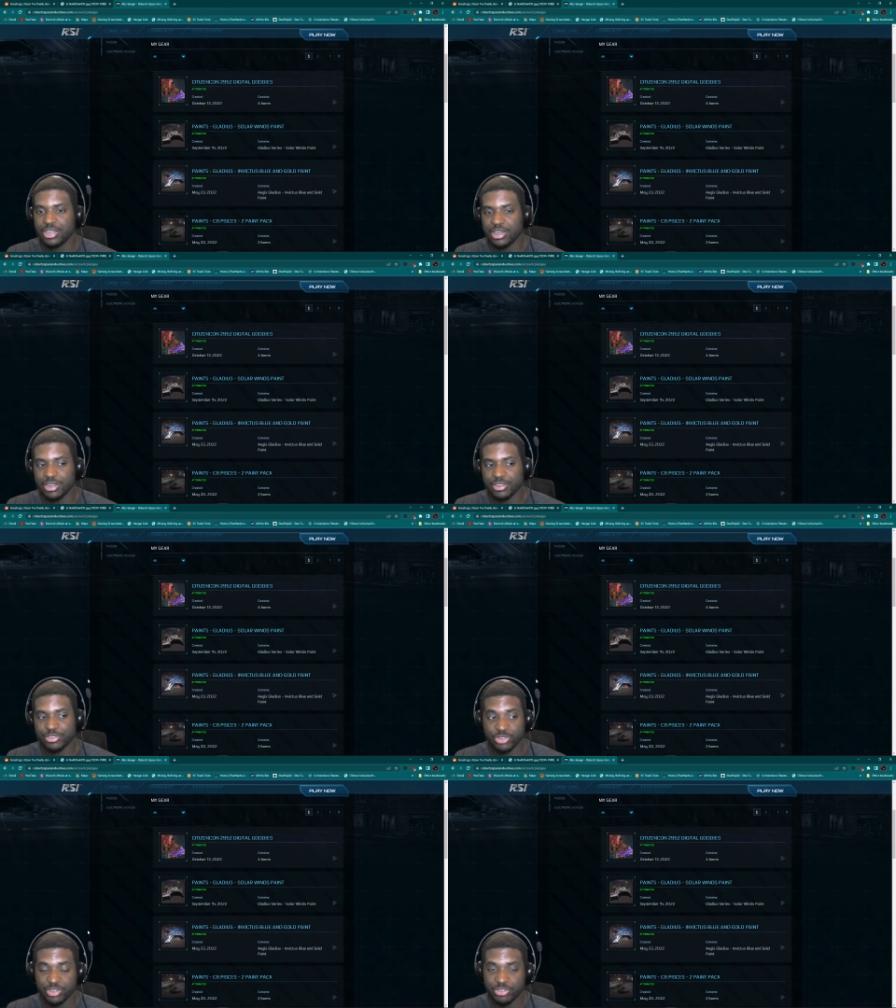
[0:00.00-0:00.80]

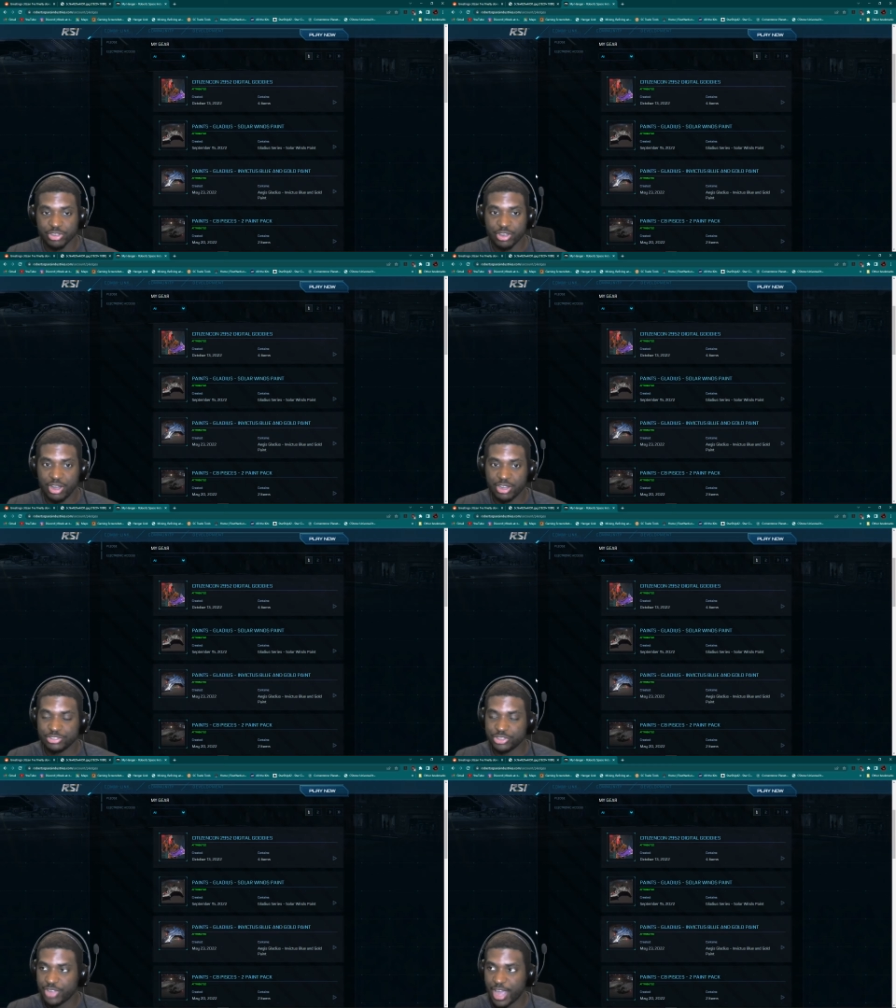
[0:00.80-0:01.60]

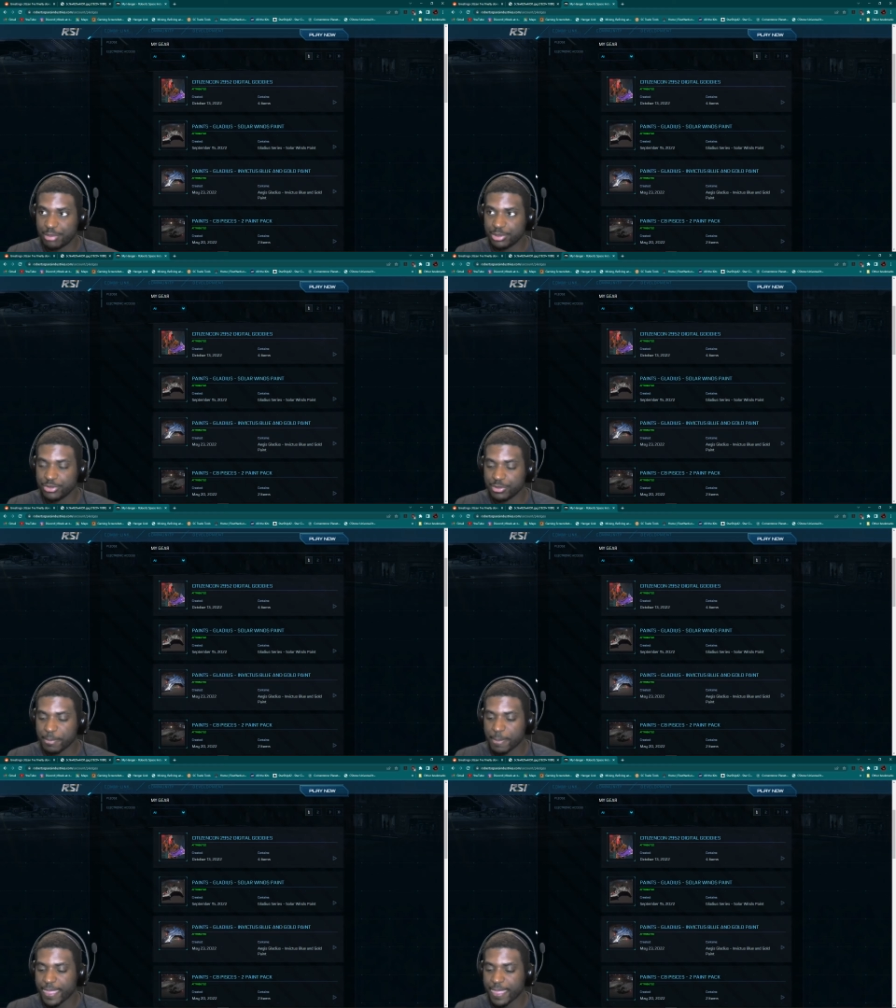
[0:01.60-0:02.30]
CitizenCon just happened,